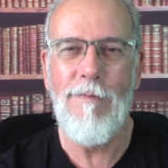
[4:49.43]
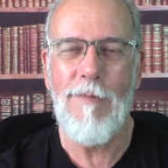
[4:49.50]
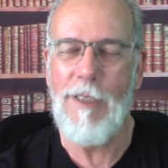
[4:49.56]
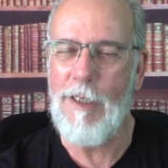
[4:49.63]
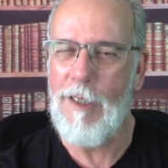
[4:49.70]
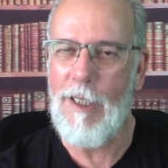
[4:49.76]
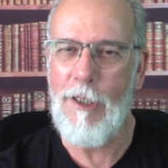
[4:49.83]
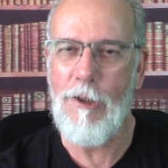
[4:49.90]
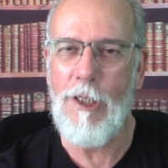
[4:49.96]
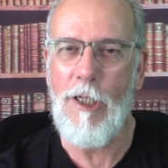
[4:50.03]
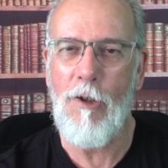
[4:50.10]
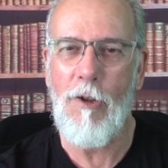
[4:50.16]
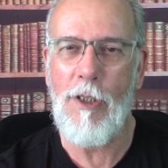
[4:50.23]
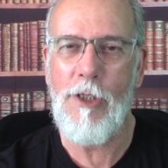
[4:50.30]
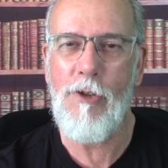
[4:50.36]
The day of the
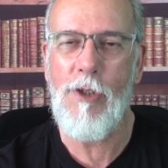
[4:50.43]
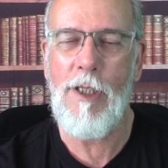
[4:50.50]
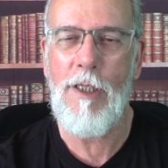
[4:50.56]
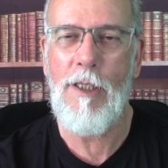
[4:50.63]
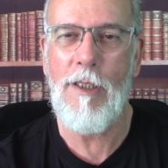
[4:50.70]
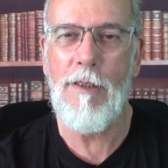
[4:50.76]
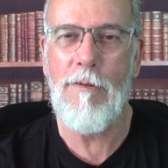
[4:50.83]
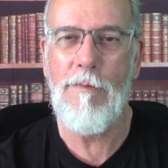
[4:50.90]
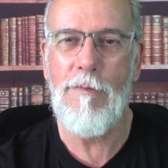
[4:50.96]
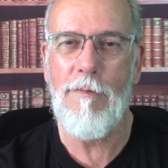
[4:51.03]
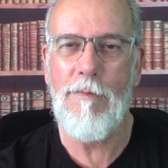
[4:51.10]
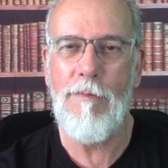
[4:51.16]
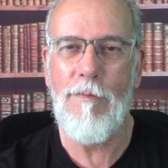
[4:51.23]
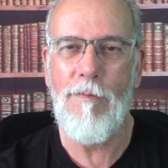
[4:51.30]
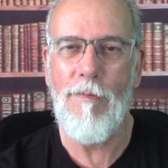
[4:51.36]
Lord is near,
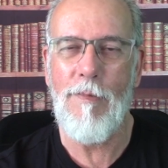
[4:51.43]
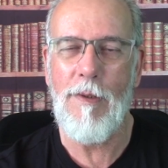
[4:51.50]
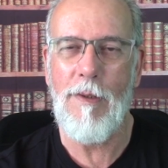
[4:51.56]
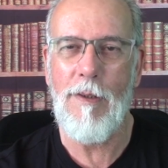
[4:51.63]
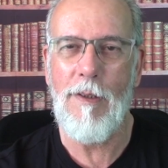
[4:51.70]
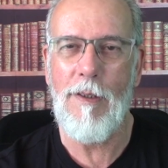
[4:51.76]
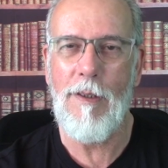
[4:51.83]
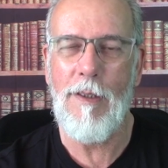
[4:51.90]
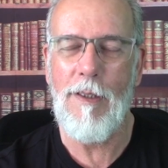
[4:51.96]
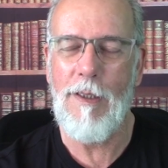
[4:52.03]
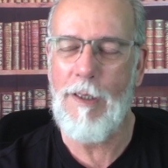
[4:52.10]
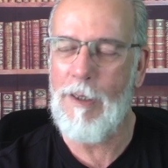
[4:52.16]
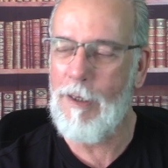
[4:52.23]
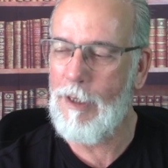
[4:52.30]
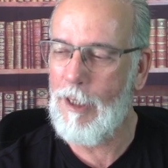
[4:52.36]

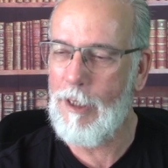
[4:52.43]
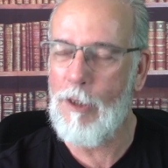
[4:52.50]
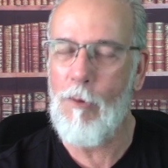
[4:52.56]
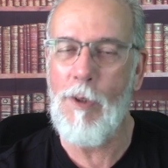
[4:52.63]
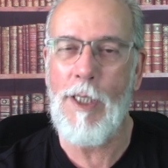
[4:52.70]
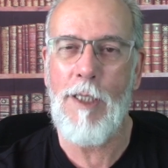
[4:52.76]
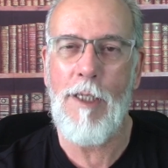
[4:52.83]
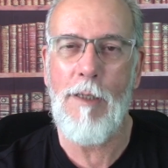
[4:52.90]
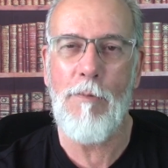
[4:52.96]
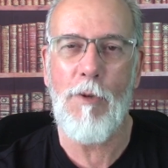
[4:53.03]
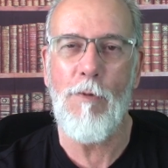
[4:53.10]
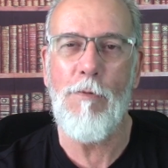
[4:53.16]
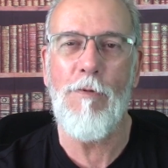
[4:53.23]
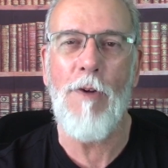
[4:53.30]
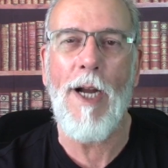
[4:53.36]
and I don't want him
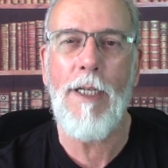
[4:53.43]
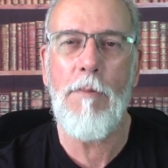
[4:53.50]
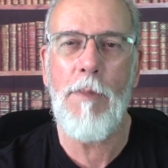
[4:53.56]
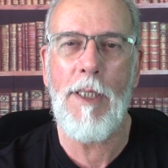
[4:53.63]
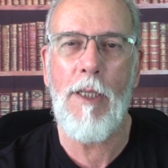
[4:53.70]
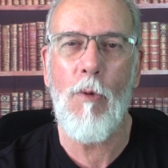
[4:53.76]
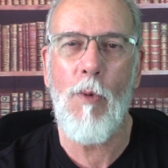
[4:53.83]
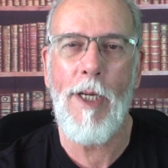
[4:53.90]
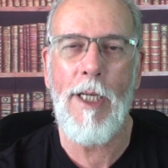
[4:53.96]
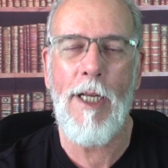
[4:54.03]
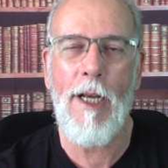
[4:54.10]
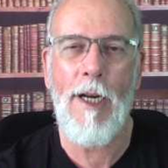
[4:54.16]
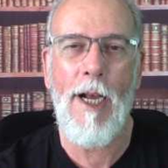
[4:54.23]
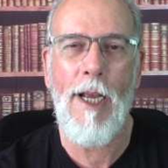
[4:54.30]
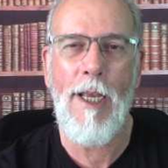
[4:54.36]
to find me the way
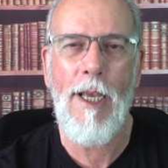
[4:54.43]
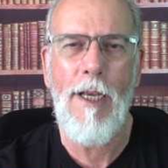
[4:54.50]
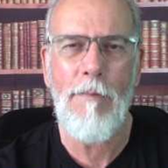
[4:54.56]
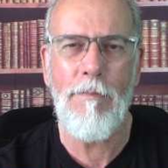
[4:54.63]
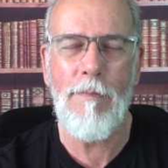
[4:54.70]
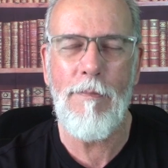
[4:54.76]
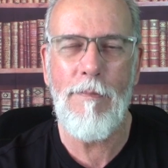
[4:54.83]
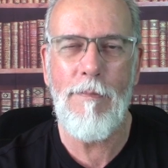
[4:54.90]
that I am.